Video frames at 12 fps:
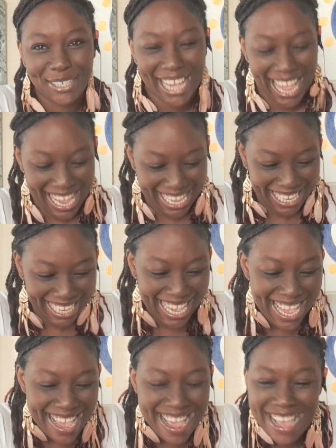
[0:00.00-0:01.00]

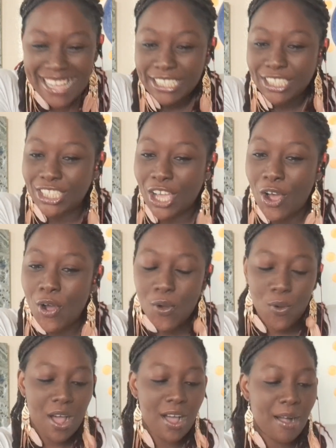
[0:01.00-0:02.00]
okay?
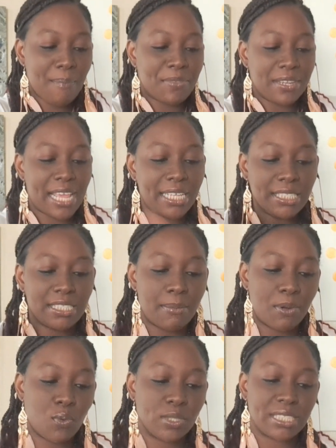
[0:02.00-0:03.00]
So, um, the next
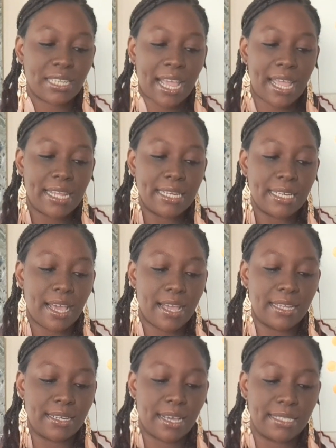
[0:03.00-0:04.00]
number was
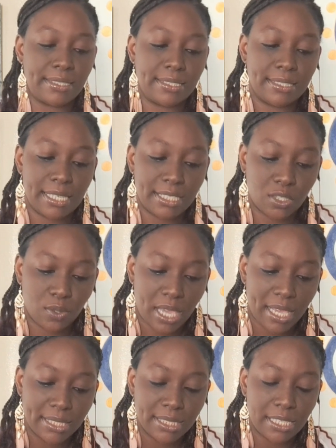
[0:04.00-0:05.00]
9996,
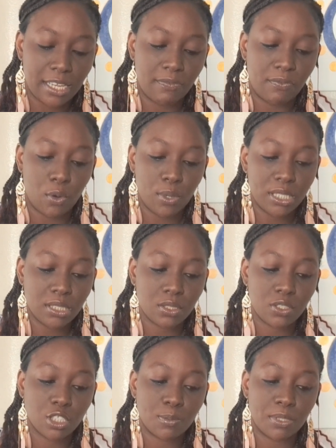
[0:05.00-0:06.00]
okay? It said, focus
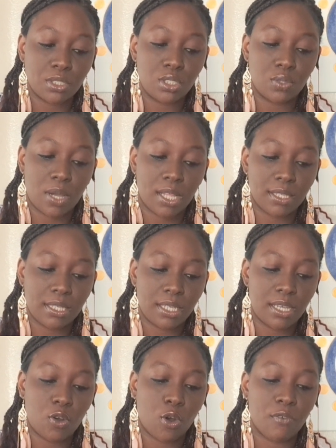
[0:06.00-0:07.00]
on your
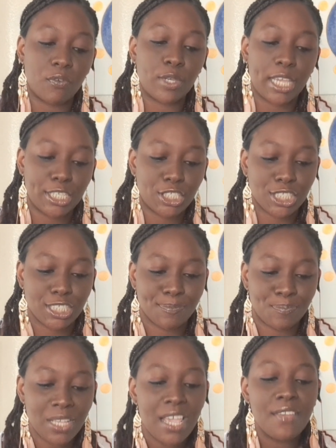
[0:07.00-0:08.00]
spirituality or
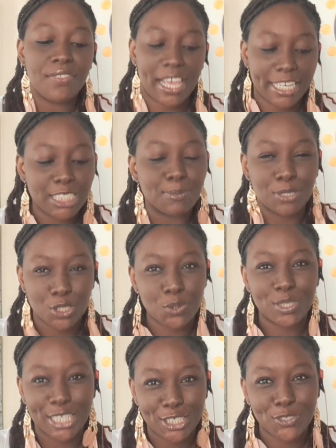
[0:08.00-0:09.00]
vocation. That is
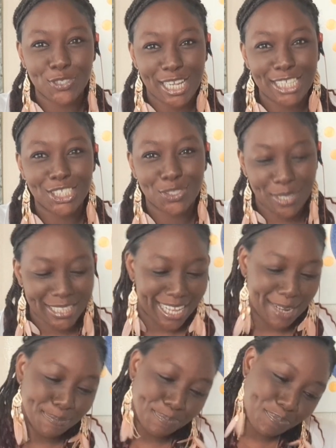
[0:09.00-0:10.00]
spiritual in nature, okay? I just read
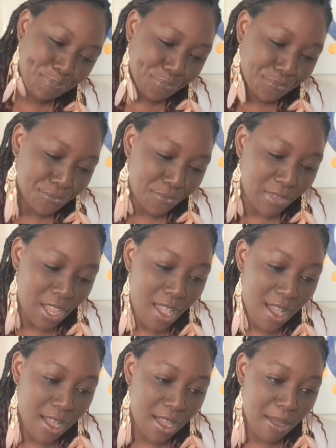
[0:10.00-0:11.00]

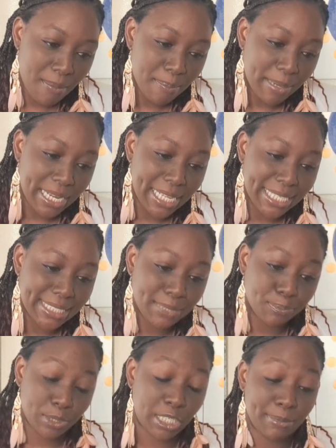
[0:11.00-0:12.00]
that. Um, but
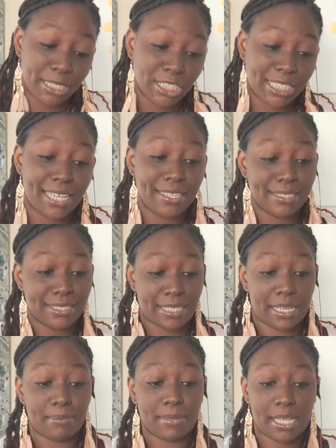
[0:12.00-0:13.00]
it's pretty much saying the
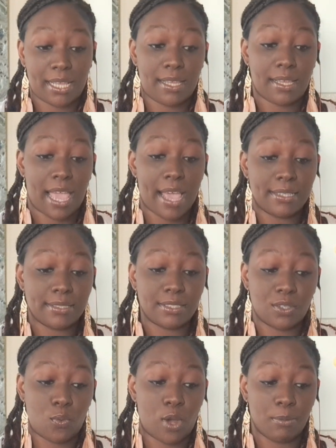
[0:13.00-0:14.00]
same thing
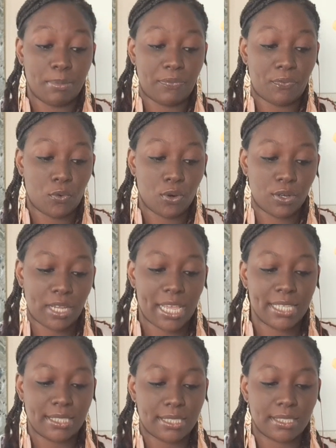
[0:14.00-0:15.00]
as the one before,
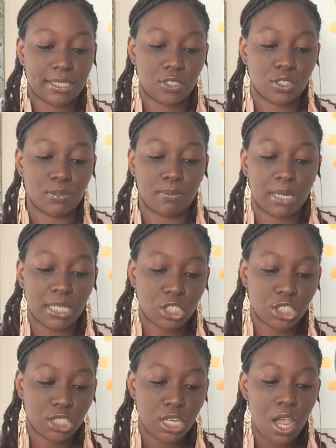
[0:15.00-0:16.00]
okay? It says, there's
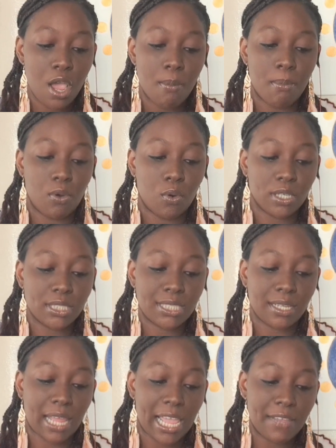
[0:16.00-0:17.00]
much more
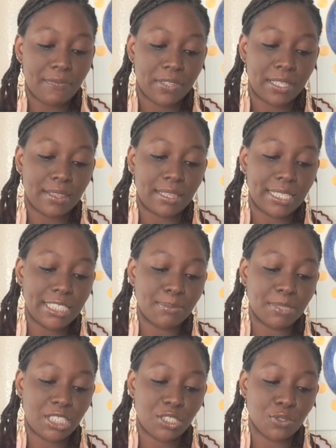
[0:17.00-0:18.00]
to life than
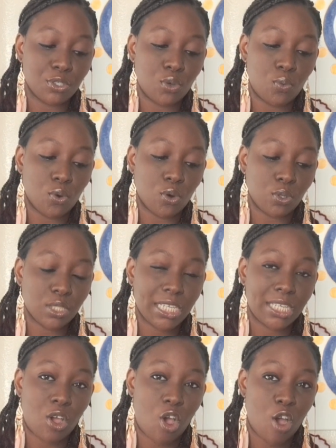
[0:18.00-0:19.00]
this material world
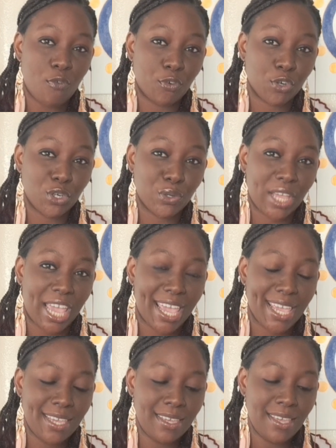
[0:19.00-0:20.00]
can offer,
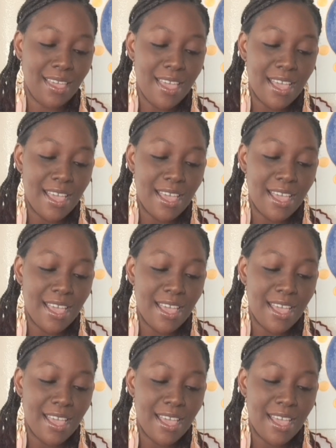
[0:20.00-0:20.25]
okay?